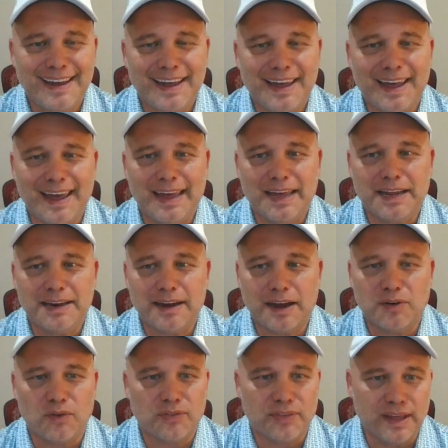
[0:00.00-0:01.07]
And I
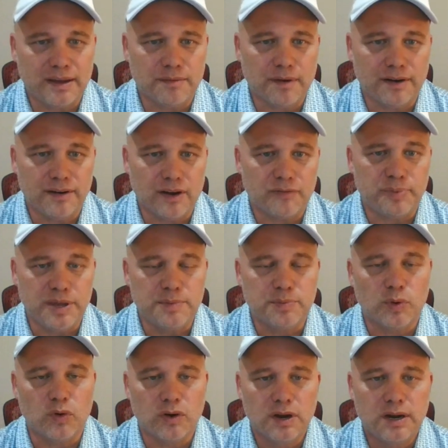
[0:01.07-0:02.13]
don't think enough
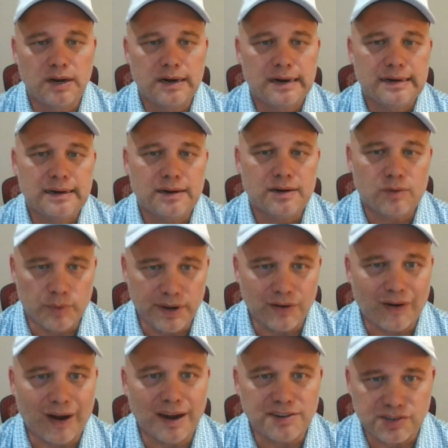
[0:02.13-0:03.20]
people
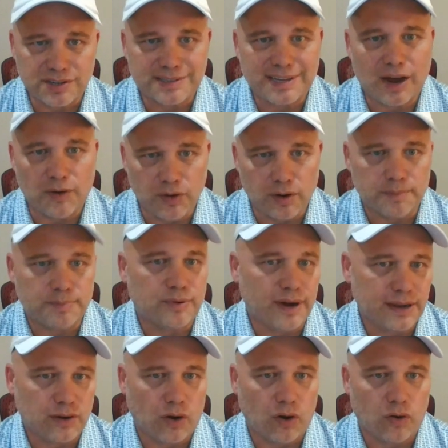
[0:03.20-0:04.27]
realize just how good a play
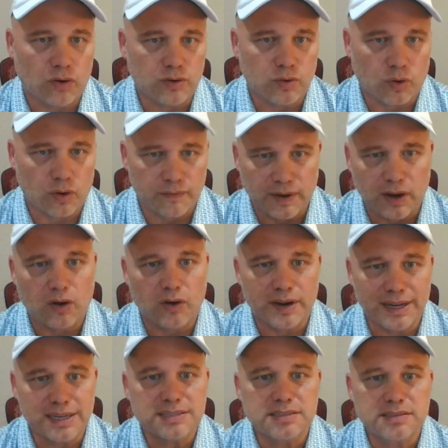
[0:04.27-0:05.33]
caller Norvell
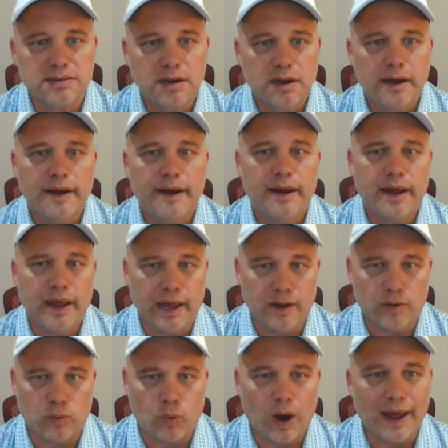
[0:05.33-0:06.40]
is and
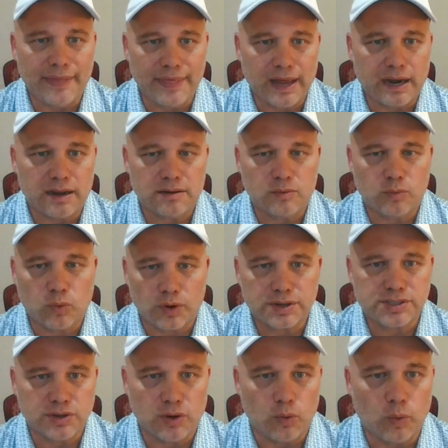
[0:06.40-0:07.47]
why that it works
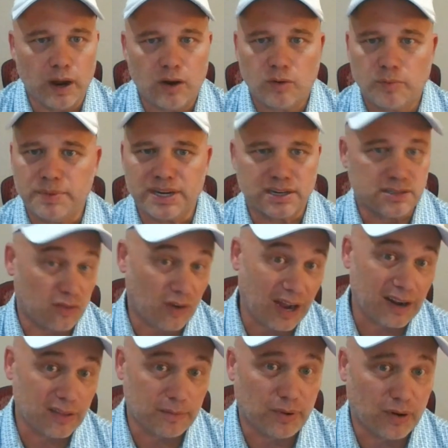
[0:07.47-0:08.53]
so well, because a lot
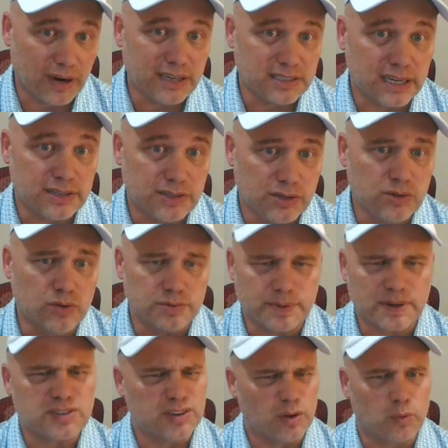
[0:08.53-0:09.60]
of the plays they do,
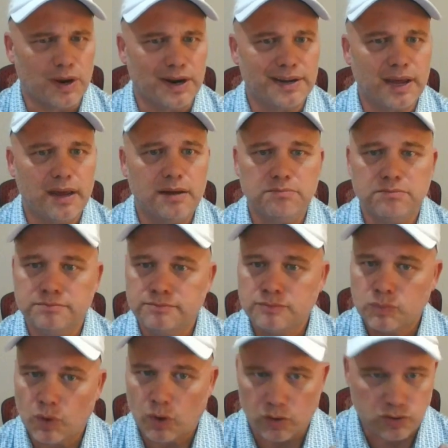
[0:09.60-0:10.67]
especially the run game,
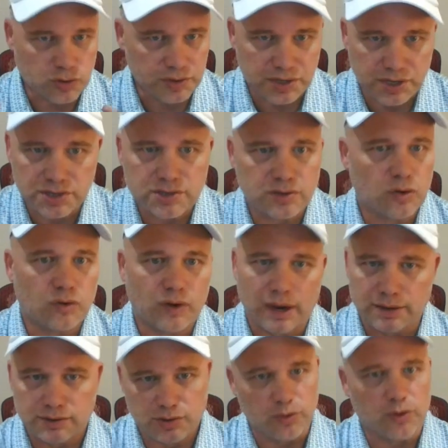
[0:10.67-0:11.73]
are traditional, like
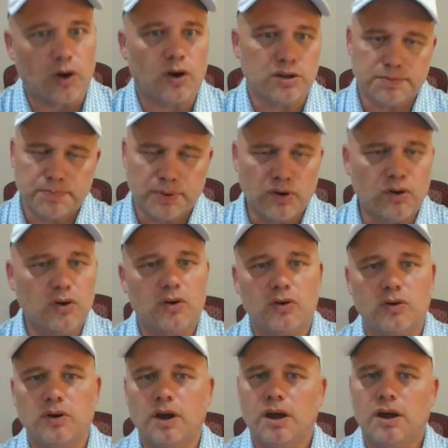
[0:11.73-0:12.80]
2 guards
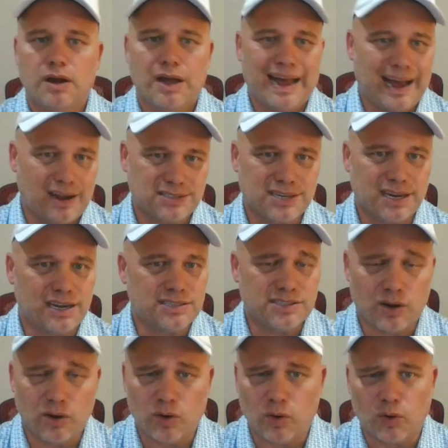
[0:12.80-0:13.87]
pull, outside
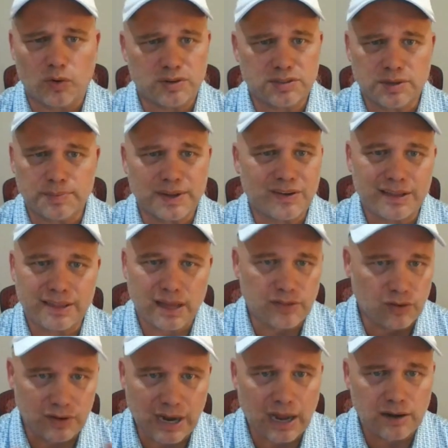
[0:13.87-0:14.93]
zone or something like that. They're
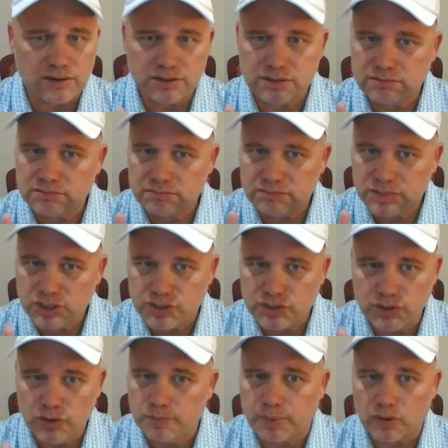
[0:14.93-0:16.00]
not
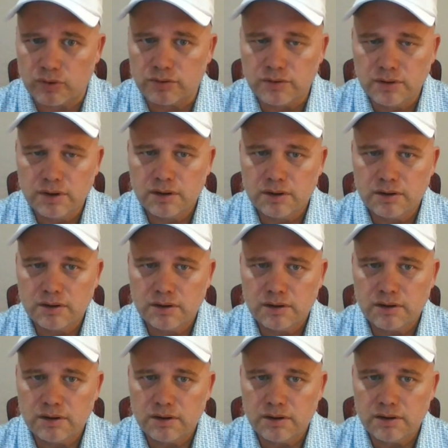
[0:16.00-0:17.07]
super
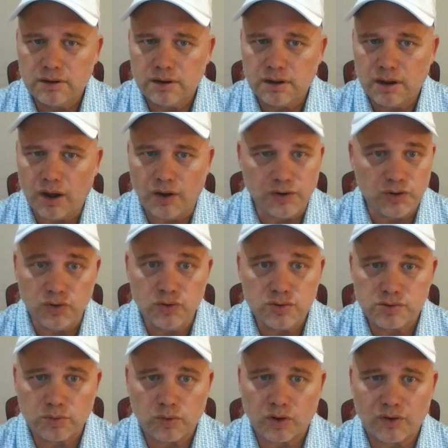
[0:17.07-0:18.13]

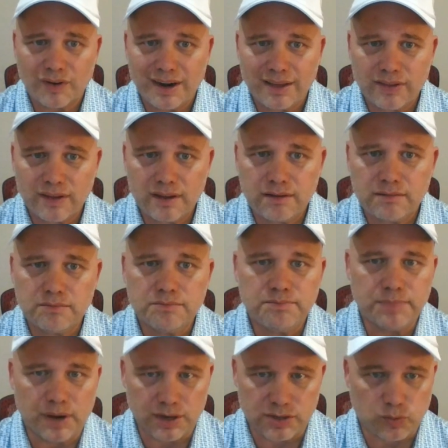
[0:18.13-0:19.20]
unusual or anything,
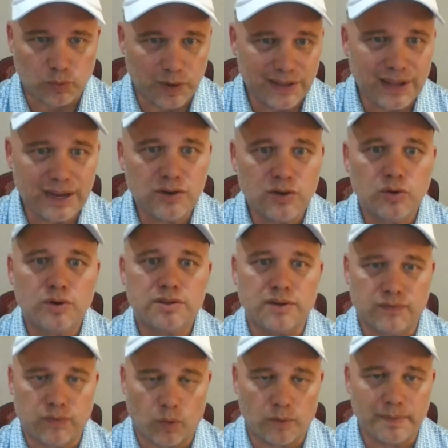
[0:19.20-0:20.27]
but it's when they do it, the
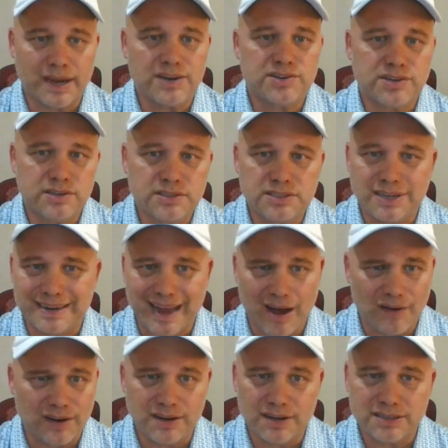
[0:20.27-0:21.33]
formations, the down
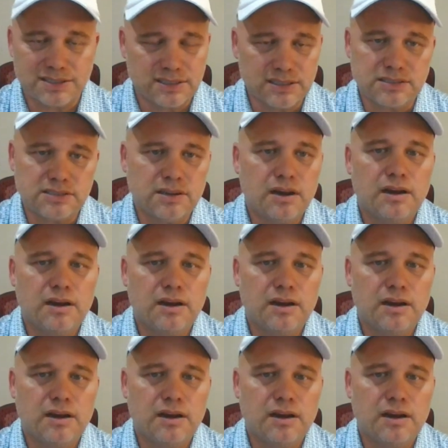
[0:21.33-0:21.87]
and distance,